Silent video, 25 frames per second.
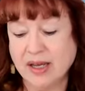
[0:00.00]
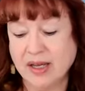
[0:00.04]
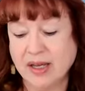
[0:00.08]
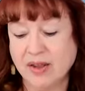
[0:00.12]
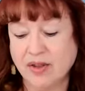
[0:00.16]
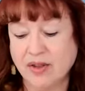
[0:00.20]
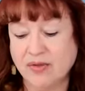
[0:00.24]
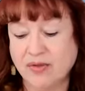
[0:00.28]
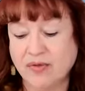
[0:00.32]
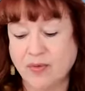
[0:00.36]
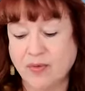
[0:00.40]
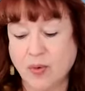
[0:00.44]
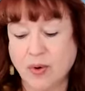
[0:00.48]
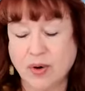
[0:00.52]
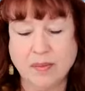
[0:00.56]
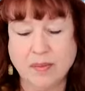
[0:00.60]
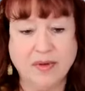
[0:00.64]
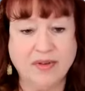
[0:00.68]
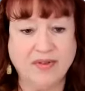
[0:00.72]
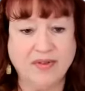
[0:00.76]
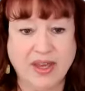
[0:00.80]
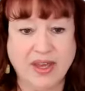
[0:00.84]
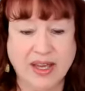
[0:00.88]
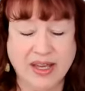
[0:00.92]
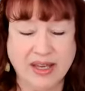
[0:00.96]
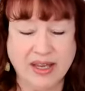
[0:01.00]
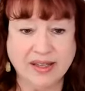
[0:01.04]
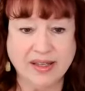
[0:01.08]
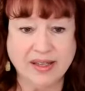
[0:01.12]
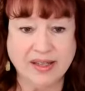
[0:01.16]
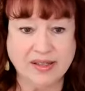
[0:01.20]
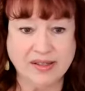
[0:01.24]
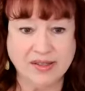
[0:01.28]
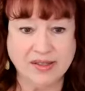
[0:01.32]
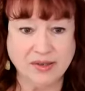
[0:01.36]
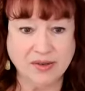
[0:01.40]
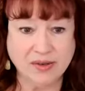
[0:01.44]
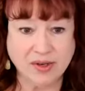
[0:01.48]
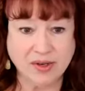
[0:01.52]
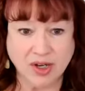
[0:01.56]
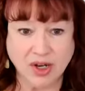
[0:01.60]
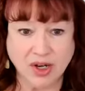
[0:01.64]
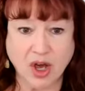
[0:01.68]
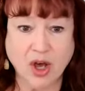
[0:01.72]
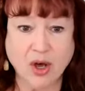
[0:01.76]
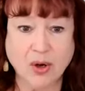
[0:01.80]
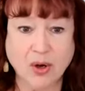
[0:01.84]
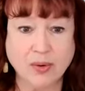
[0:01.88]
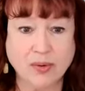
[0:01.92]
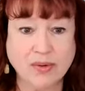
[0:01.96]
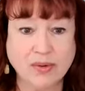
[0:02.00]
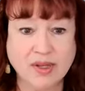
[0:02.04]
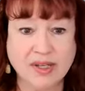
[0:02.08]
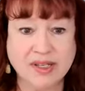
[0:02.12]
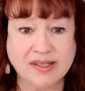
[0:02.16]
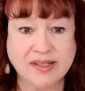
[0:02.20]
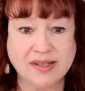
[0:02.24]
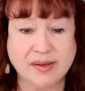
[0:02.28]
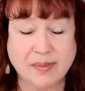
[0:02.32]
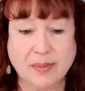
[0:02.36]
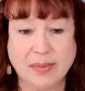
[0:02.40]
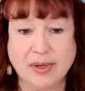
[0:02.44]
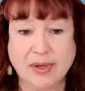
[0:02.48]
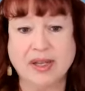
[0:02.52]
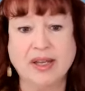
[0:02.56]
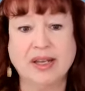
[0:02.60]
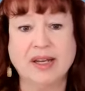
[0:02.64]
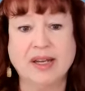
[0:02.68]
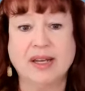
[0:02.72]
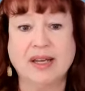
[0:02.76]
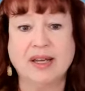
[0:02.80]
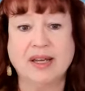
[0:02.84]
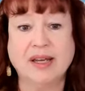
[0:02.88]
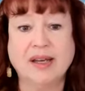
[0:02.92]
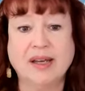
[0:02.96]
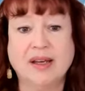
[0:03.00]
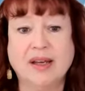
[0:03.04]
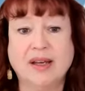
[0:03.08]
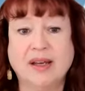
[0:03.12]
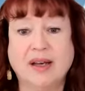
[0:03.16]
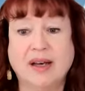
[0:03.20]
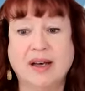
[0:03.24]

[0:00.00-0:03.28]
in the form of healing so you can hone this ability.